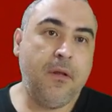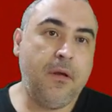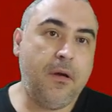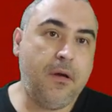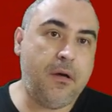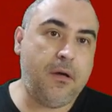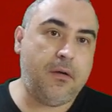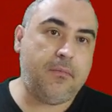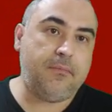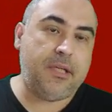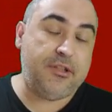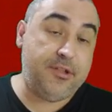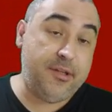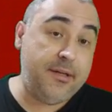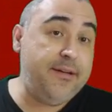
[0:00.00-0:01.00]

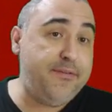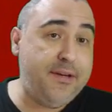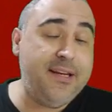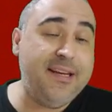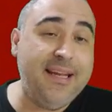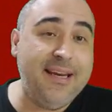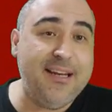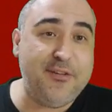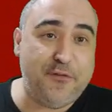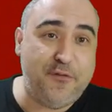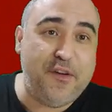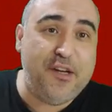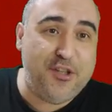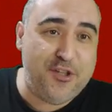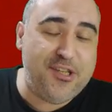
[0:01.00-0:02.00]
Actually, even in English,
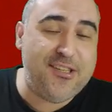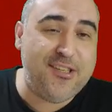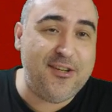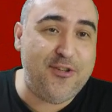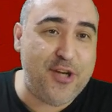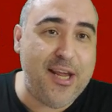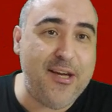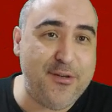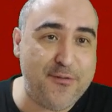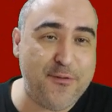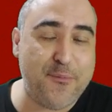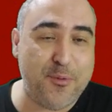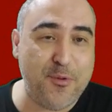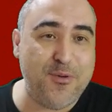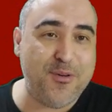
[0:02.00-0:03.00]
fish doesn't change
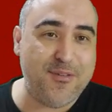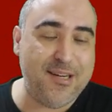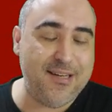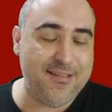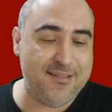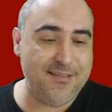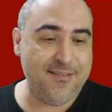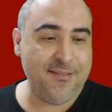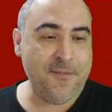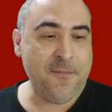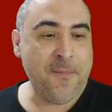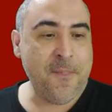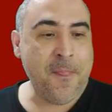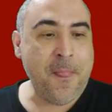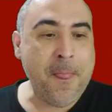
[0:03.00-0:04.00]
for plural, right?
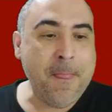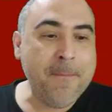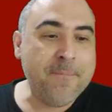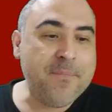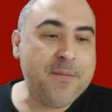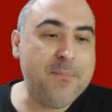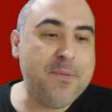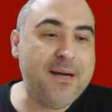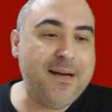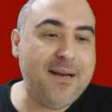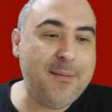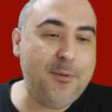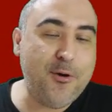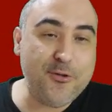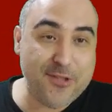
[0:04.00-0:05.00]

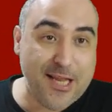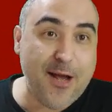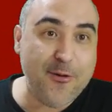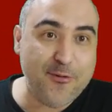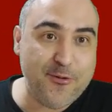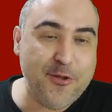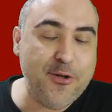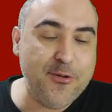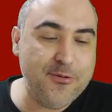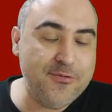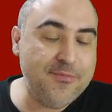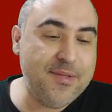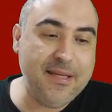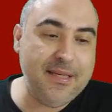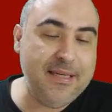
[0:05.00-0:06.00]
But most towns do.
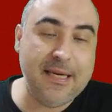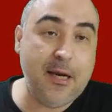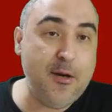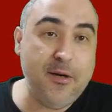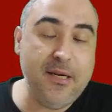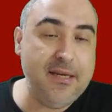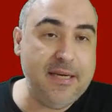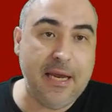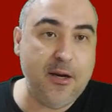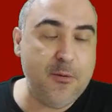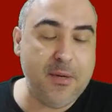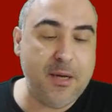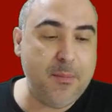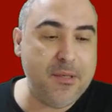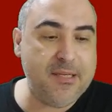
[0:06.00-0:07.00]
In
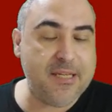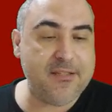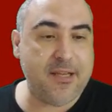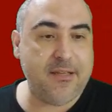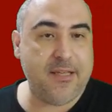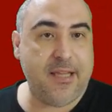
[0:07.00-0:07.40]
Yanomama, that's not the